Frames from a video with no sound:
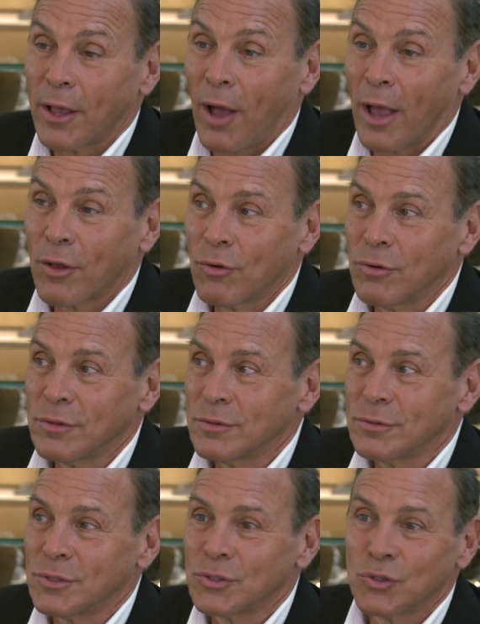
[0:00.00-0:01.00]
I, I
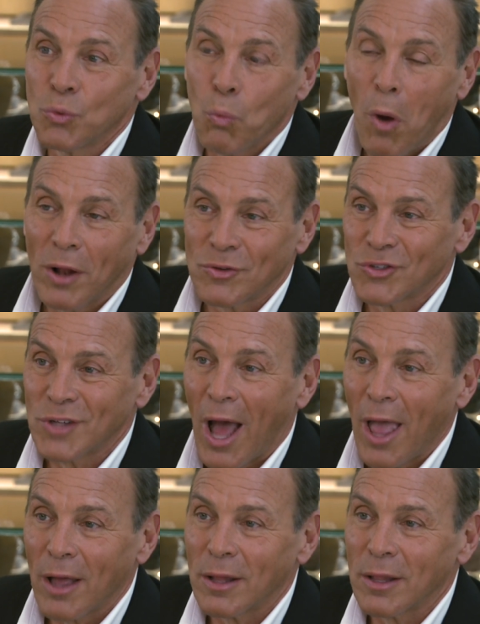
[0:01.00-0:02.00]
couldn't just do one
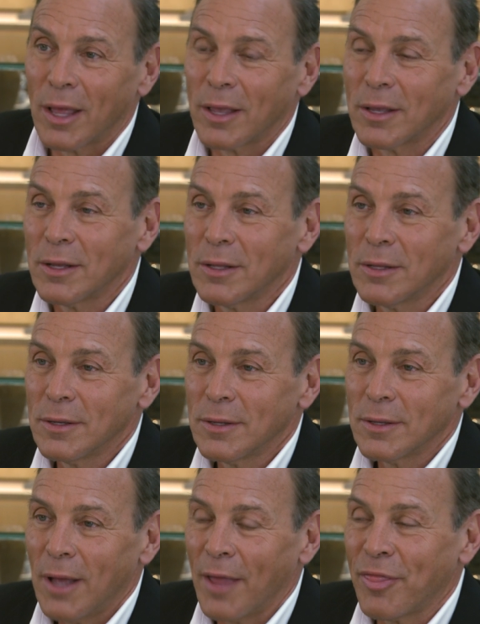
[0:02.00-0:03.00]
style. I,
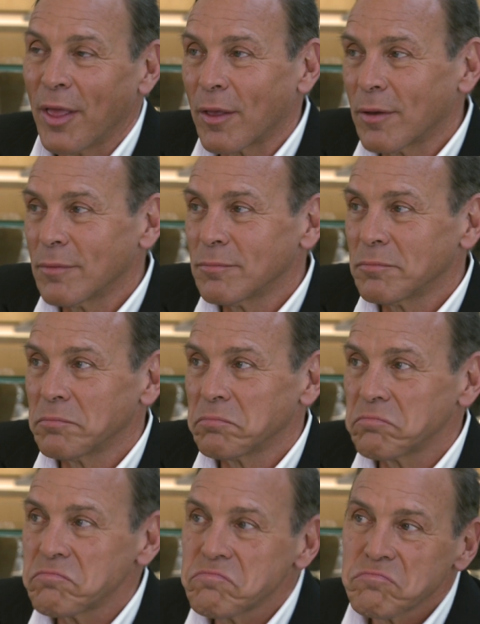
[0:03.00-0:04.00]
I think,
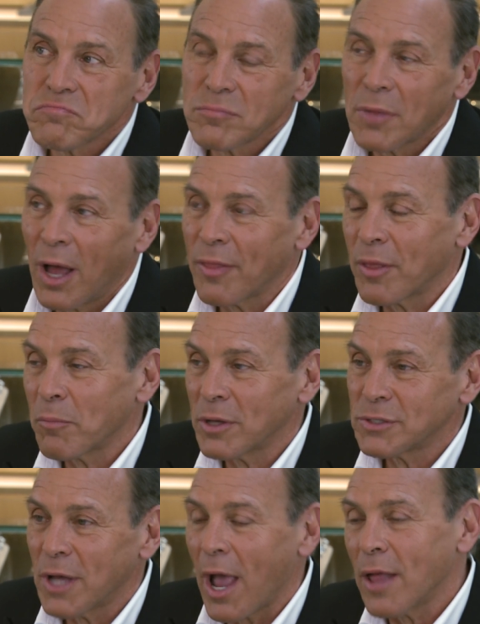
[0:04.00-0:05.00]
I think my
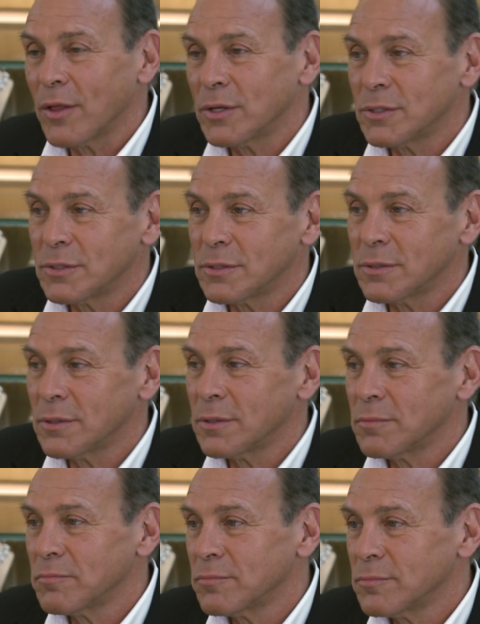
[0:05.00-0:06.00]
style is,
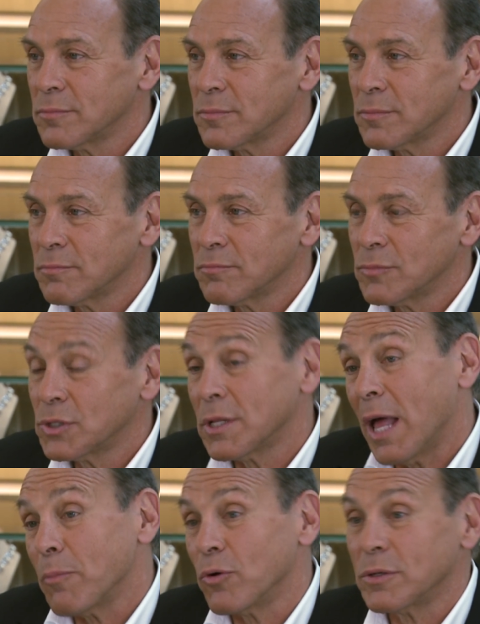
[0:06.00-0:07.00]
is
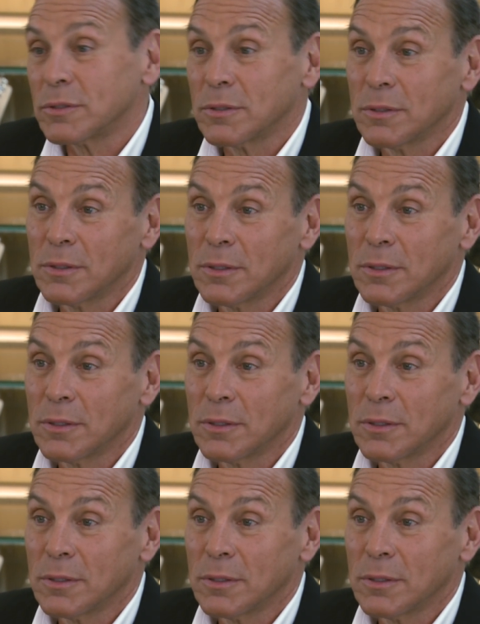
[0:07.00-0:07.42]
glamorous.